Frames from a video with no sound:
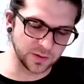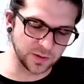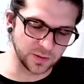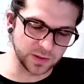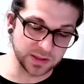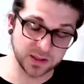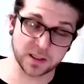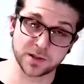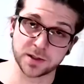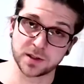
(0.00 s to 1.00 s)
your
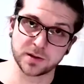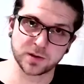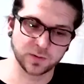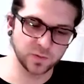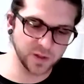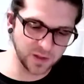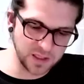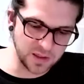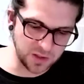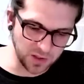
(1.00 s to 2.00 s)
decision to really
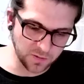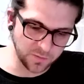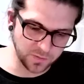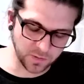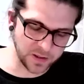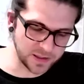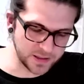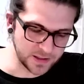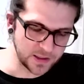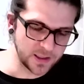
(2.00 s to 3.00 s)
go for
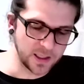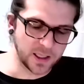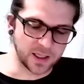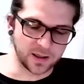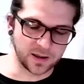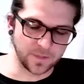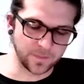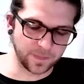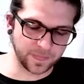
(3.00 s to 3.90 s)
it um,